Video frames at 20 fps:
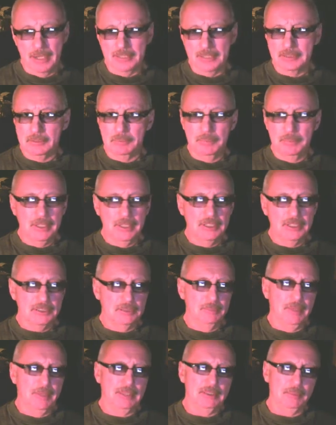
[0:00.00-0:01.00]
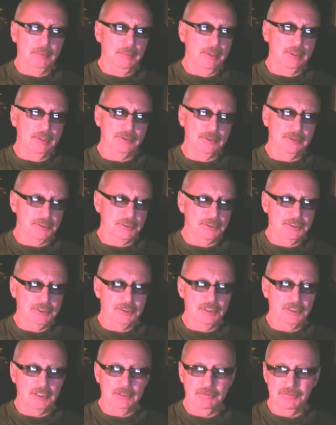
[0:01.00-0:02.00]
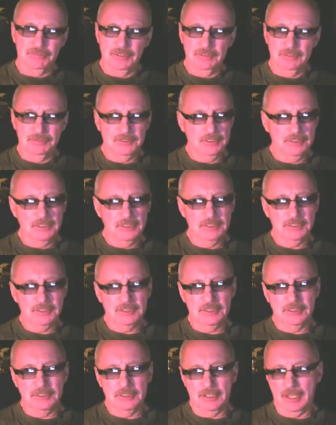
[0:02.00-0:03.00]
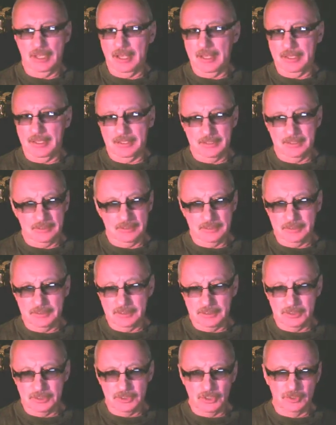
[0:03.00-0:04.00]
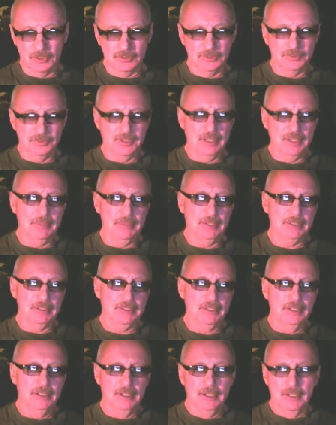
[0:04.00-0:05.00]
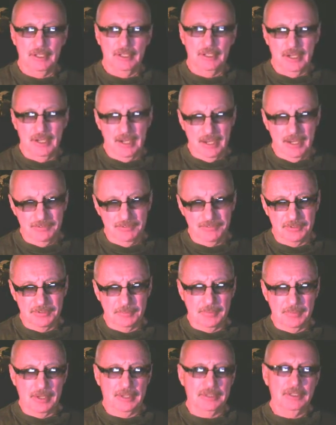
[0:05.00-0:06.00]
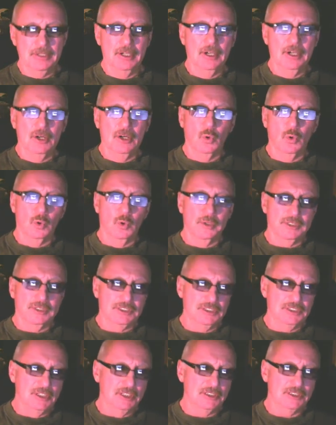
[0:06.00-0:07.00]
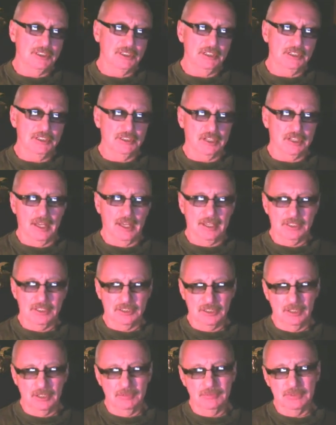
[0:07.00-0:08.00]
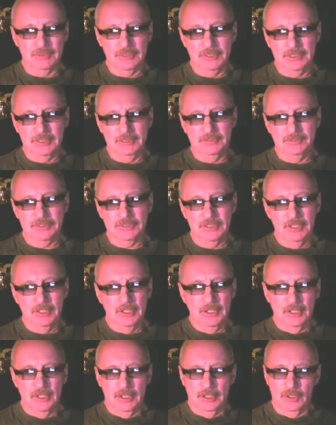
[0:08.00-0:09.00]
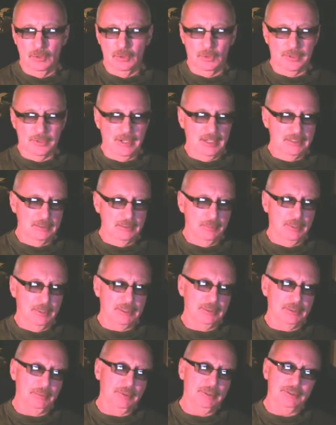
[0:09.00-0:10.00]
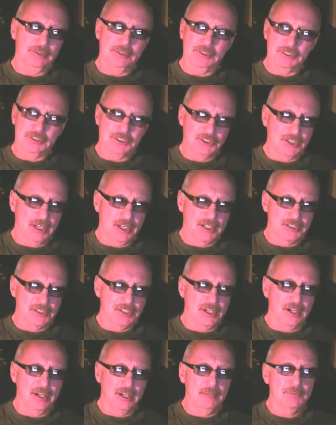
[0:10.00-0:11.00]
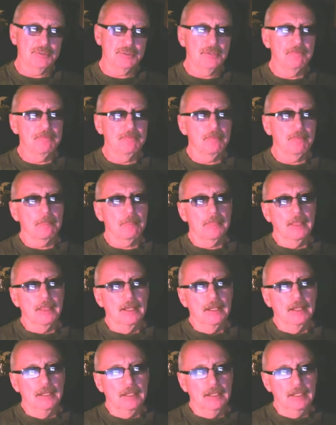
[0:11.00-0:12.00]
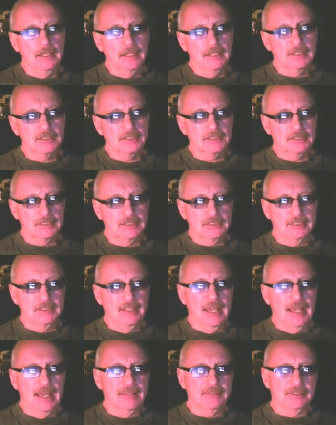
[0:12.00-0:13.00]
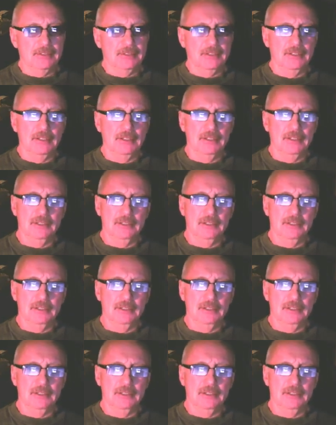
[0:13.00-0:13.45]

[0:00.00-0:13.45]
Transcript: by the biggest bodybuilders in 50s, like John Grimek, Eiferman, or 60s, like Steve Reeves, or other bodybuilders, Chuck Sipes, is that